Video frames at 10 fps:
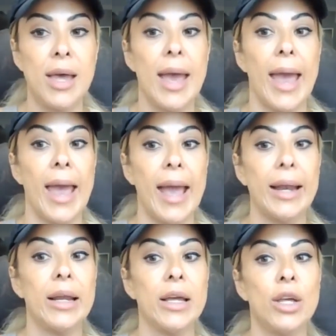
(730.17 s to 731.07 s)

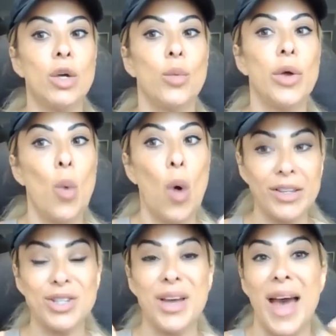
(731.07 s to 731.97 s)
And we want
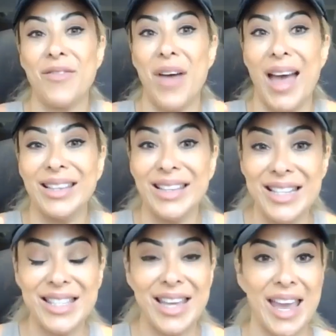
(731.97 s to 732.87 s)
to have at
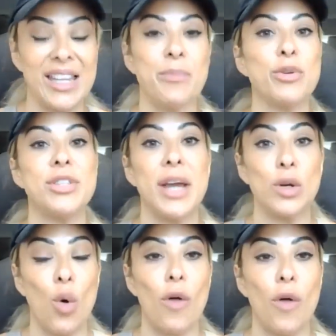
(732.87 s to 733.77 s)
least 80%
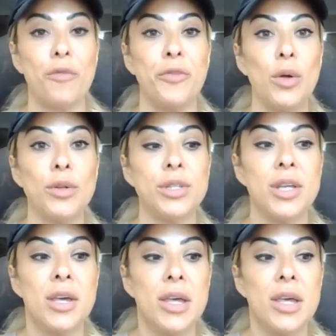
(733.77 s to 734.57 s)
whole foods,